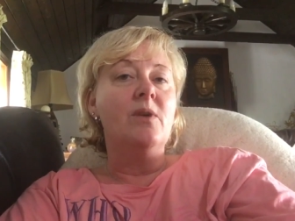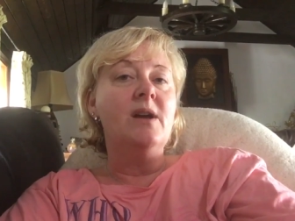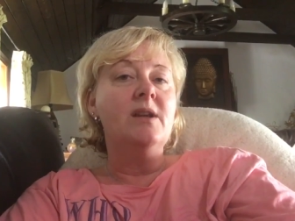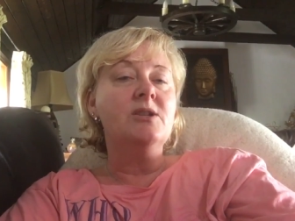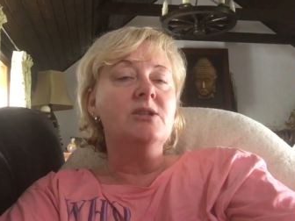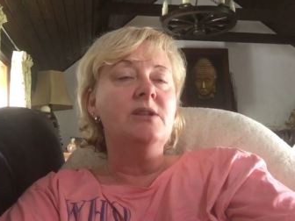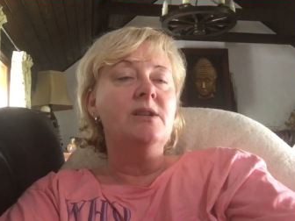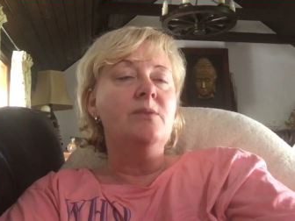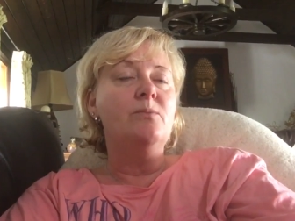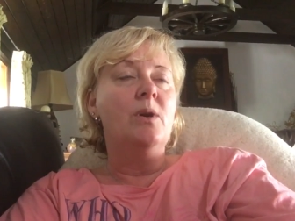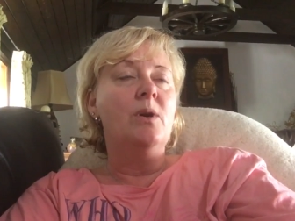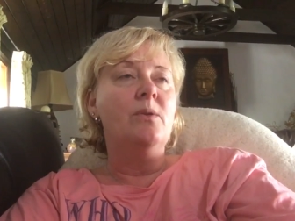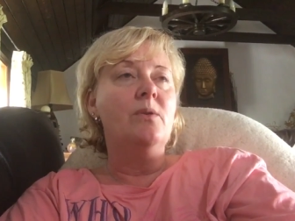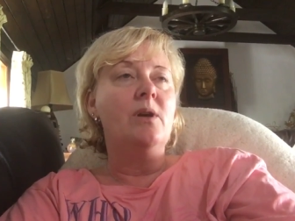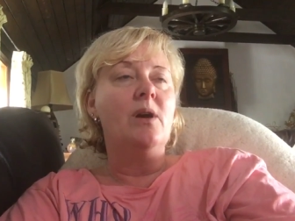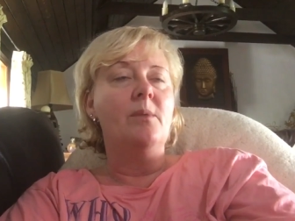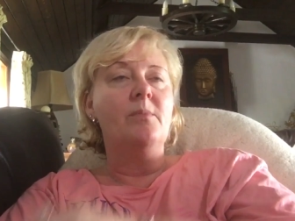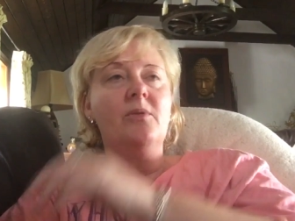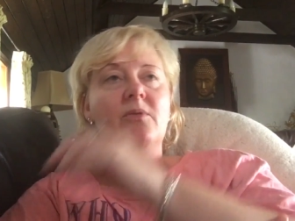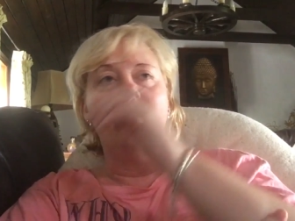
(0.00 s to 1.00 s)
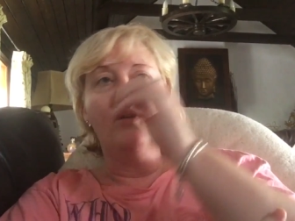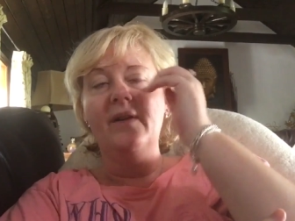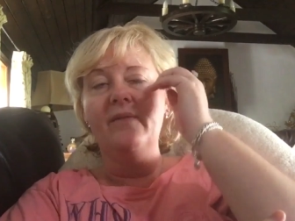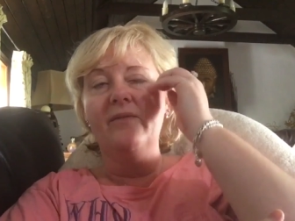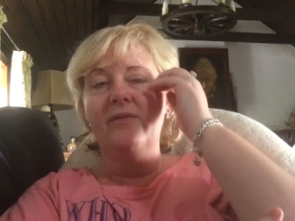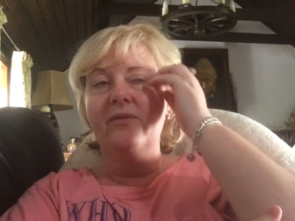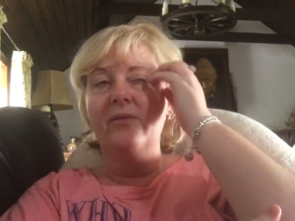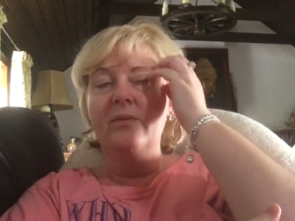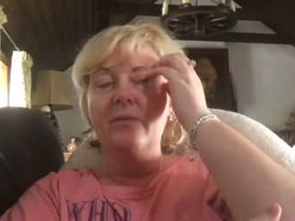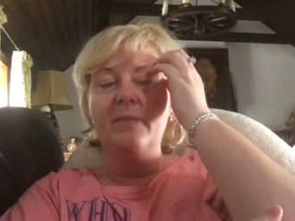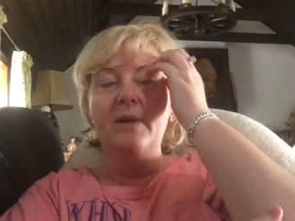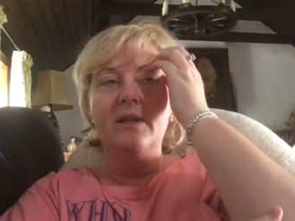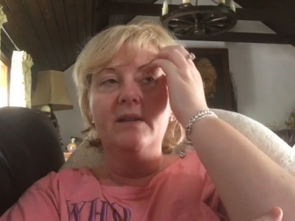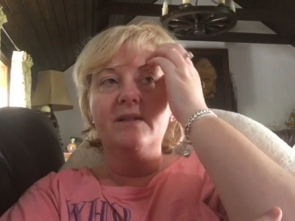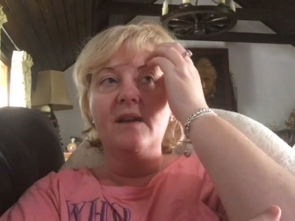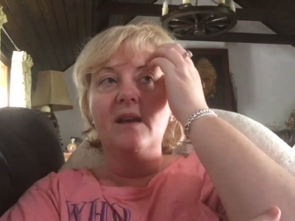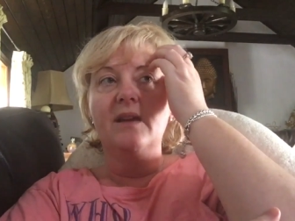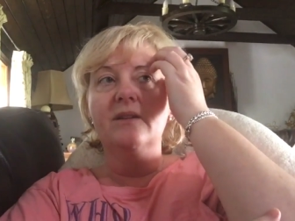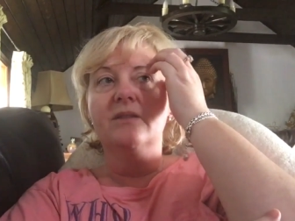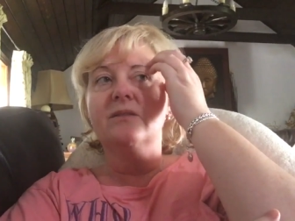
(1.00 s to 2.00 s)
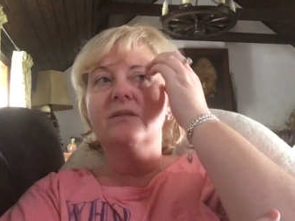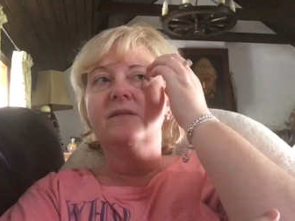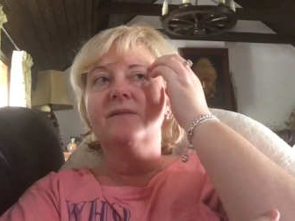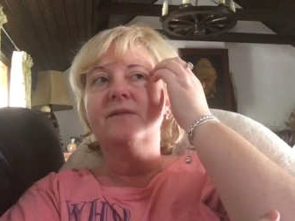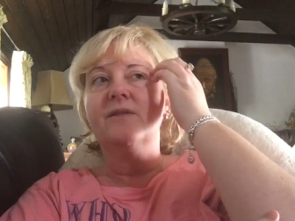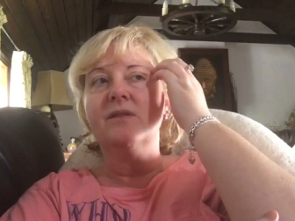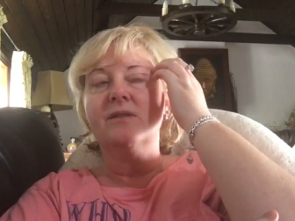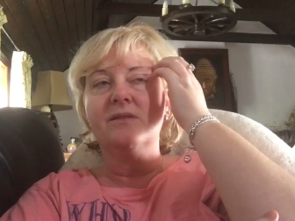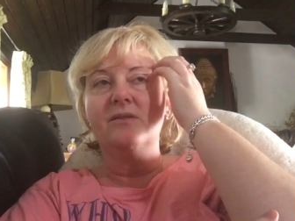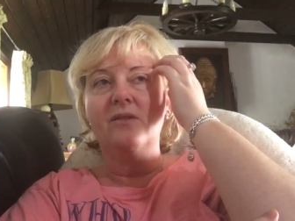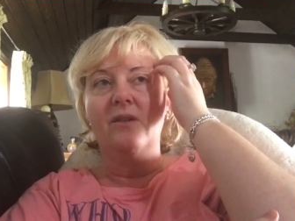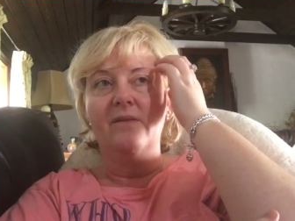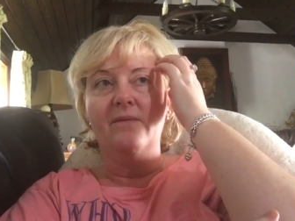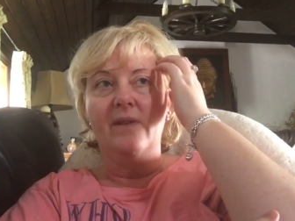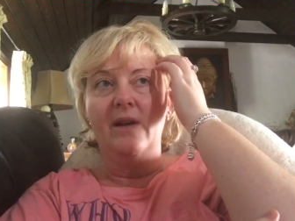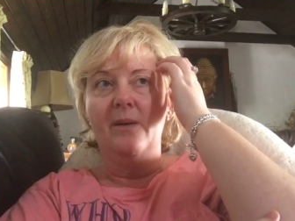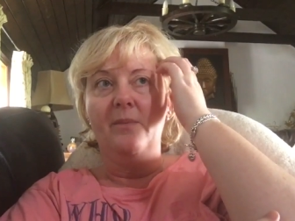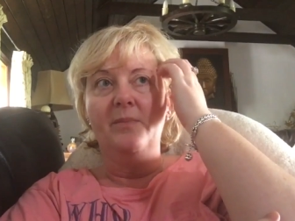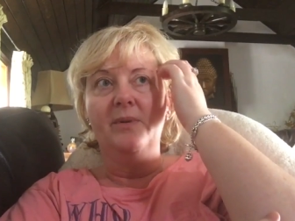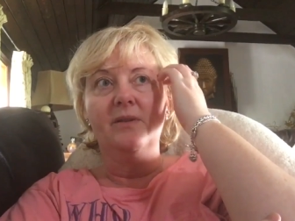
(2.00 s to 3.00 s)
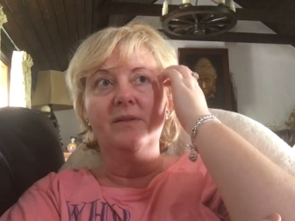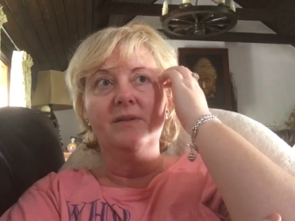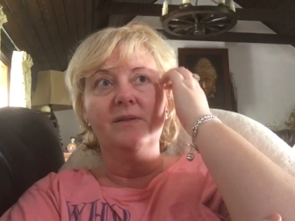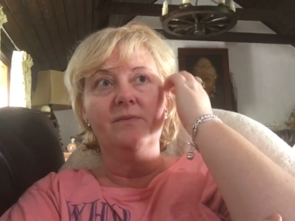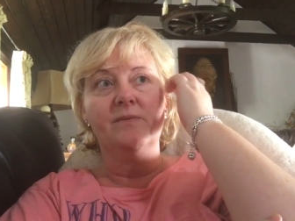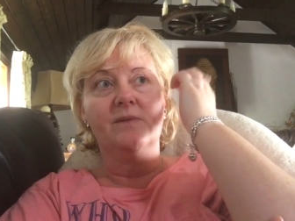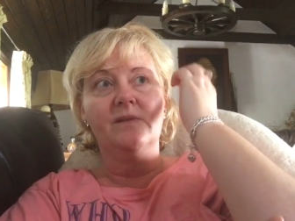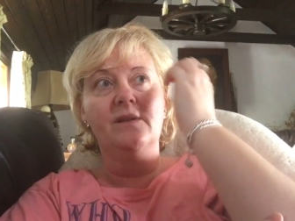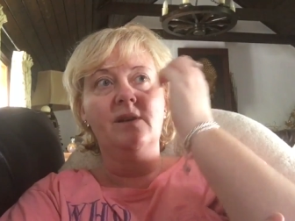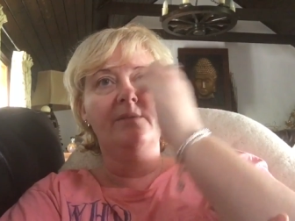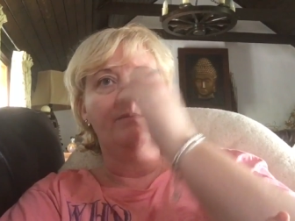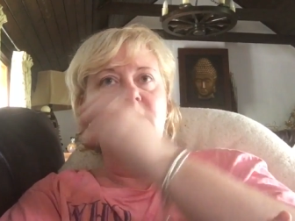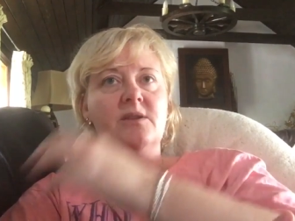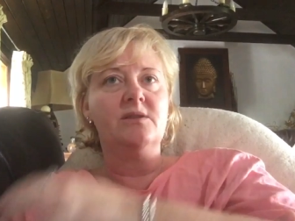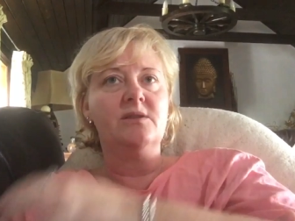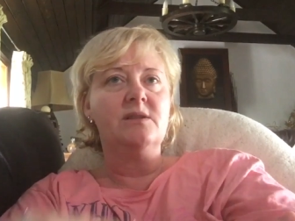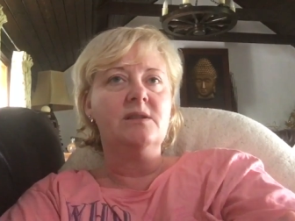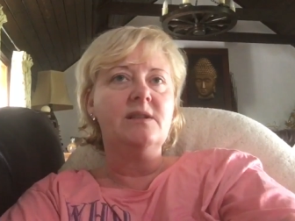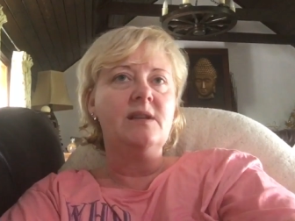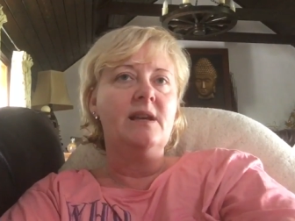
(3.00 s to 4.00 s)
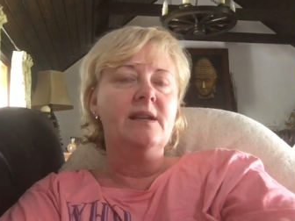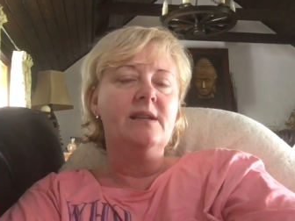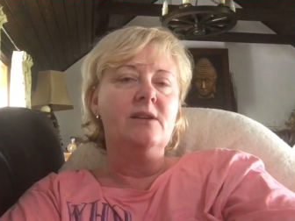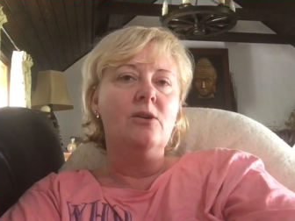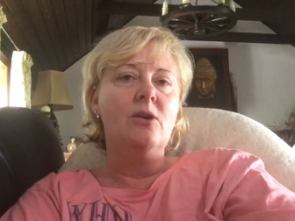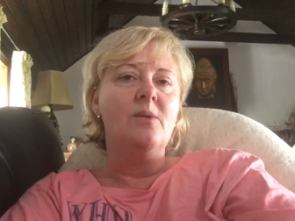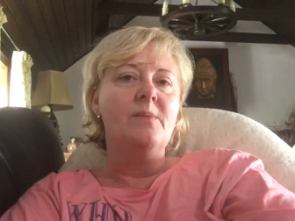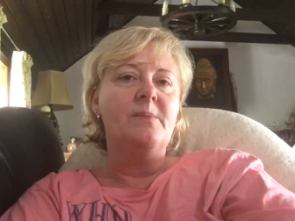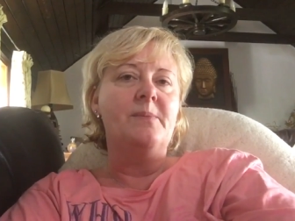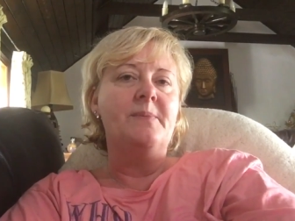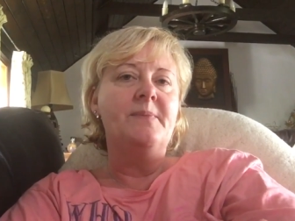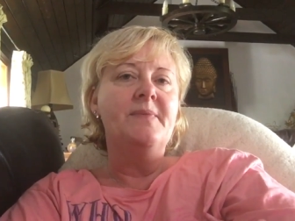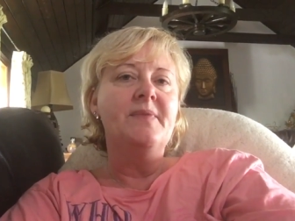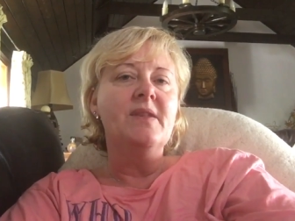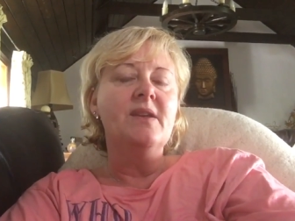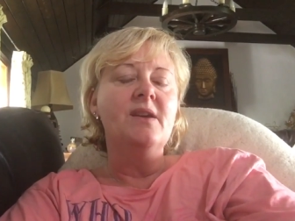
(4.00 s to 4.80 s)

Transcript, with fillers: I actually woke up crying from the meditation the first time round because it was so much to take on.